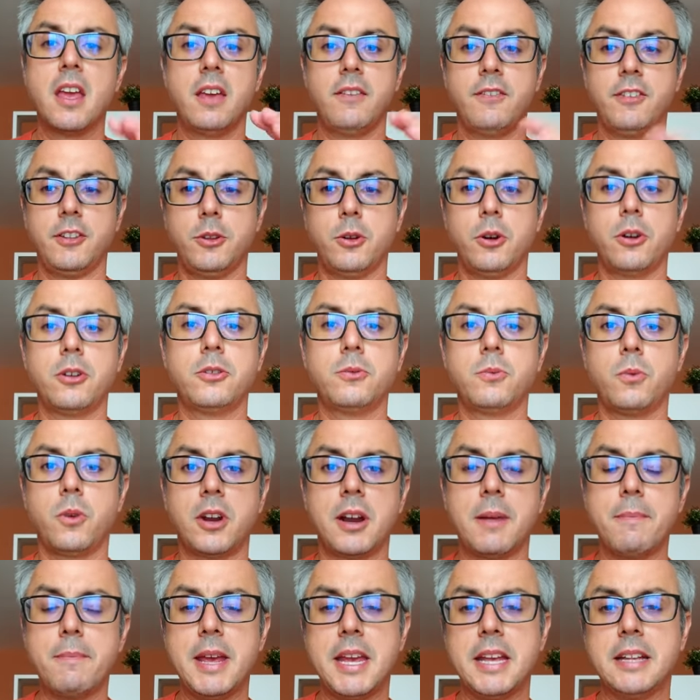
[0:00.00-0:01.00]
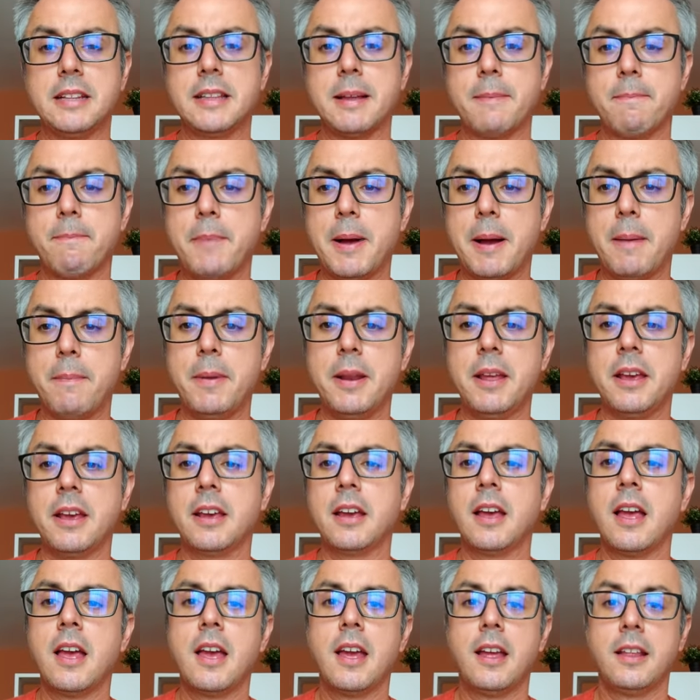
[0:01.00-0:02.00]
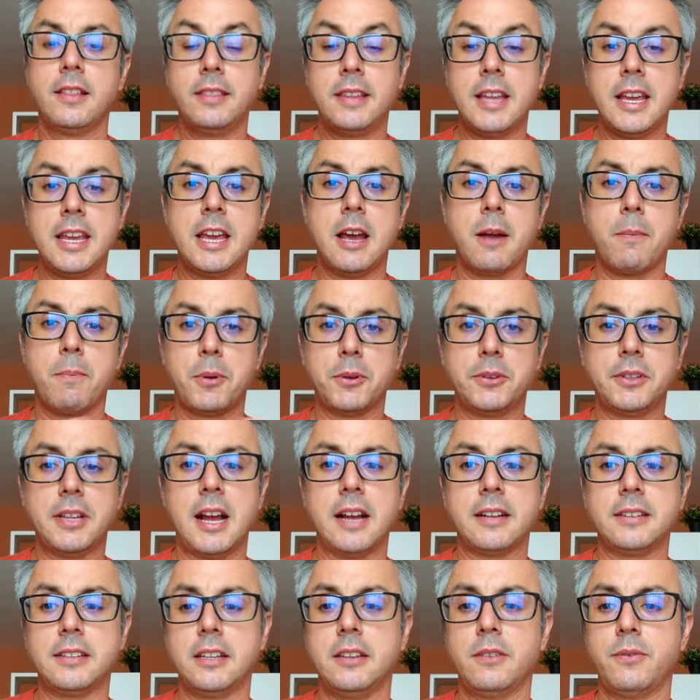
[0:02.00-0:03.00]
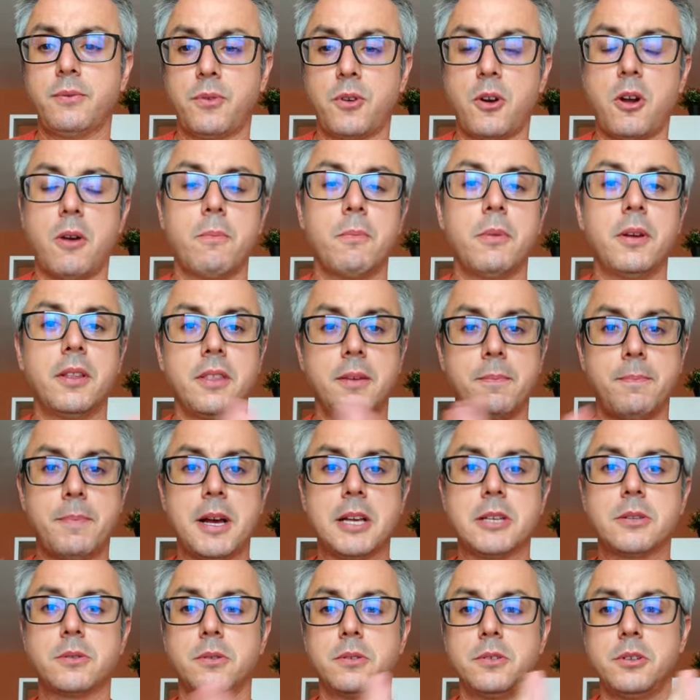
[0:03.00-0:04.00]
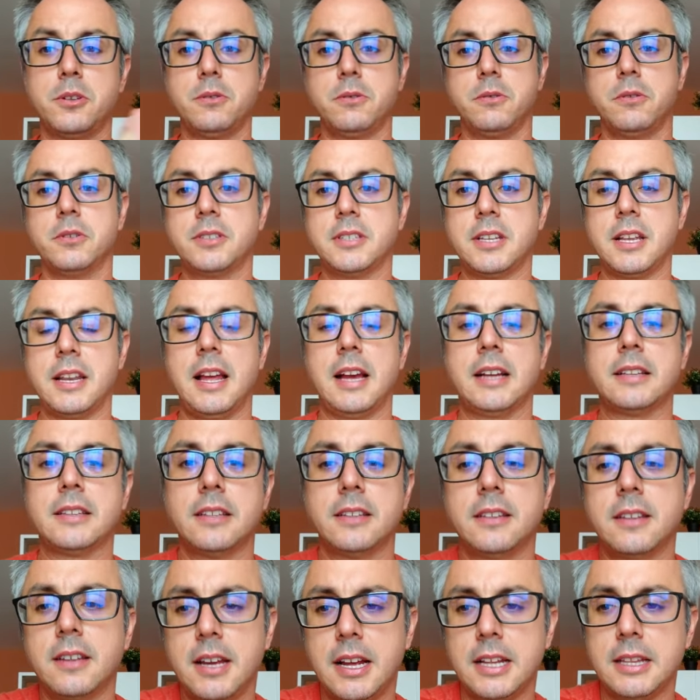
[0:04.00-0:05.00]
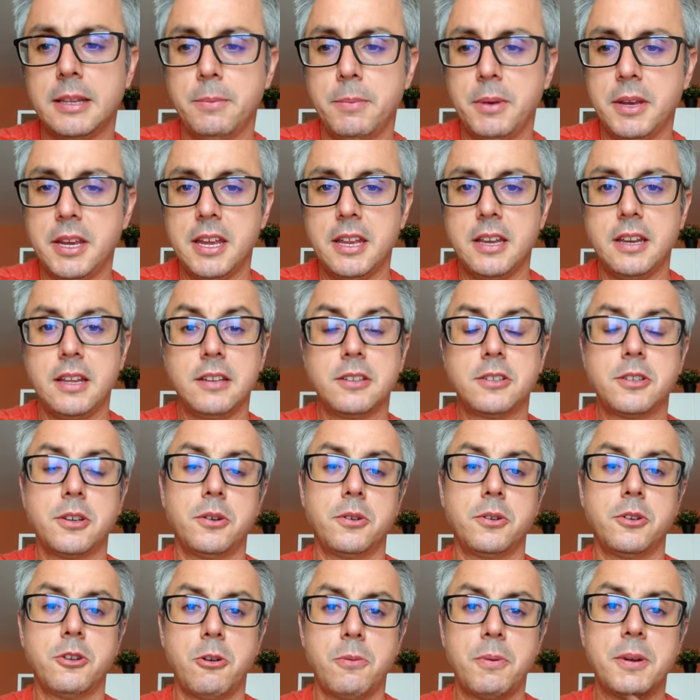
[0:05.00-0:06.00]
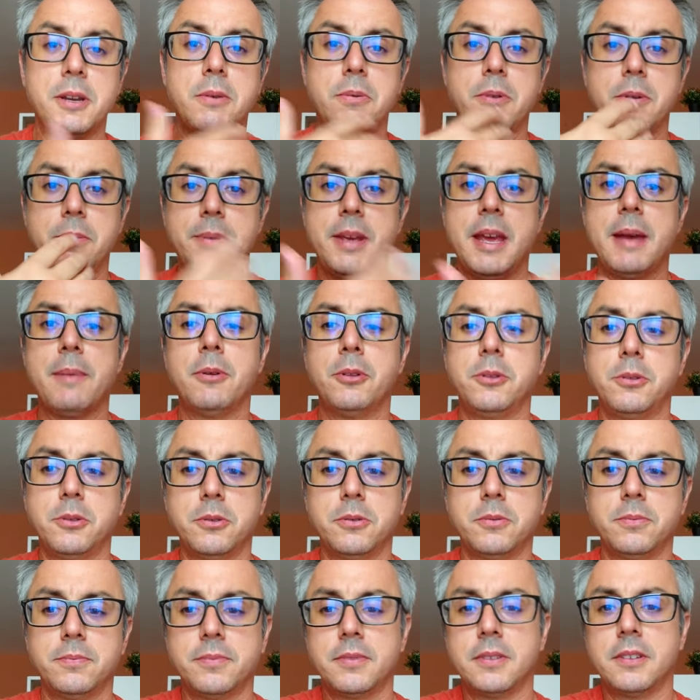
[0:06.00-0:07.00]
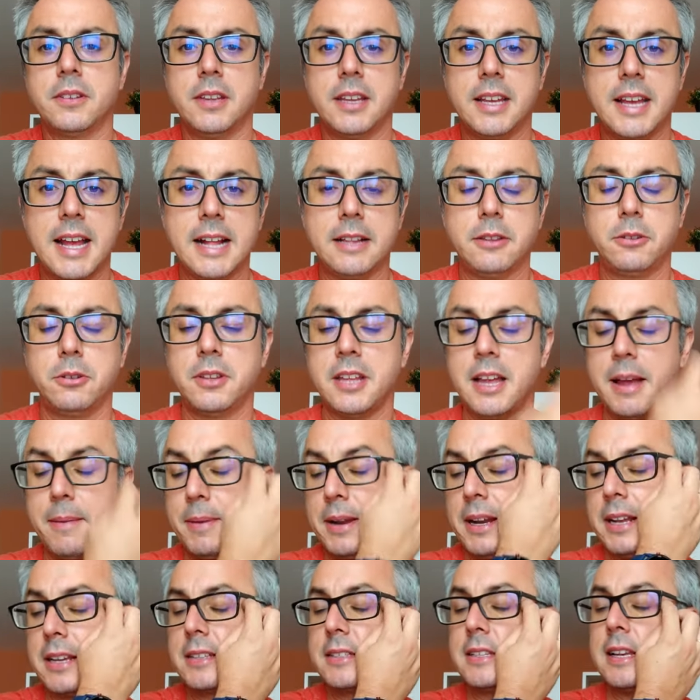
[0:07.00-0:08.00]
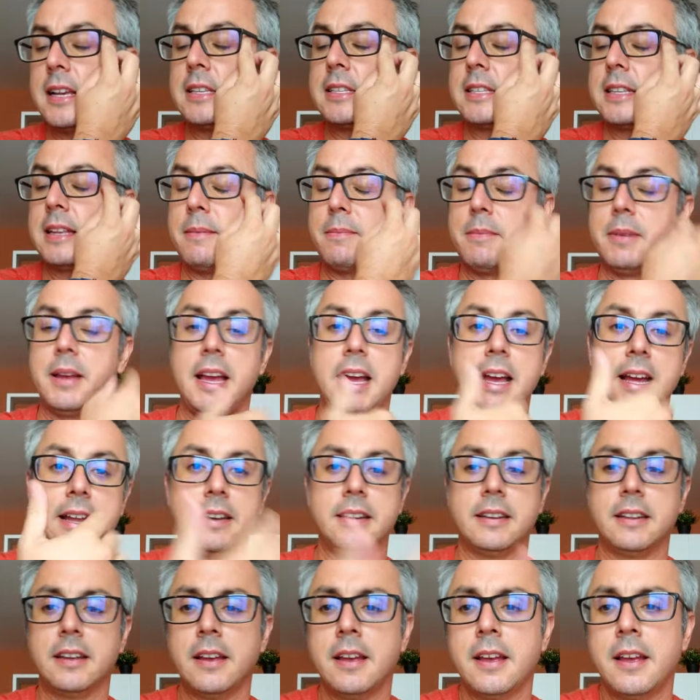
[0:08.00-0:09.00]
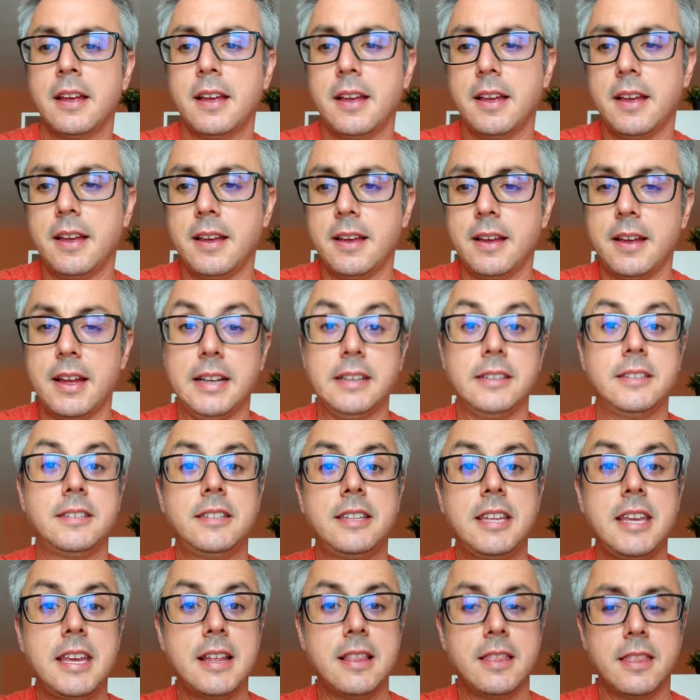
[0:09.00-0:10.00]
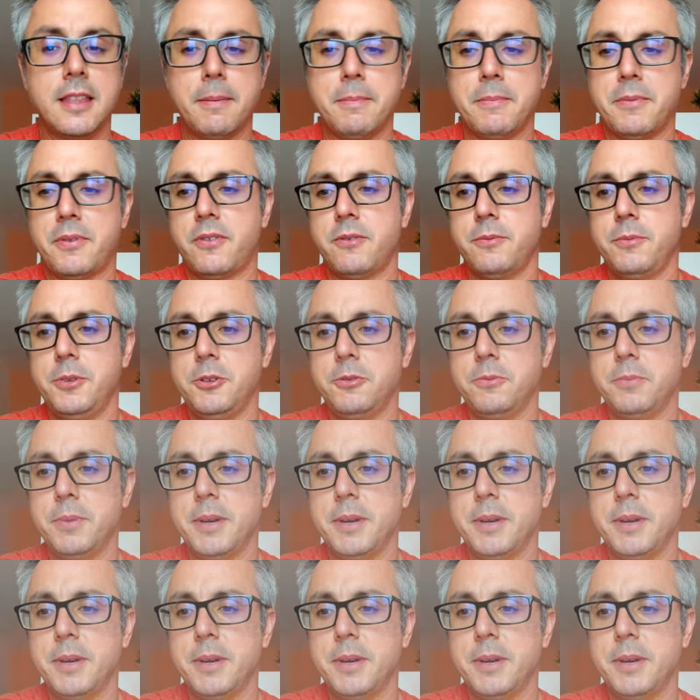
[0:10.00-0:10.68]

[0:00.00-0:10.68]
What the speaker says: If you don't want to make them public, they are protected from the password you selected at the beginning. So nobody will be able to get to them and access them and steal them from you,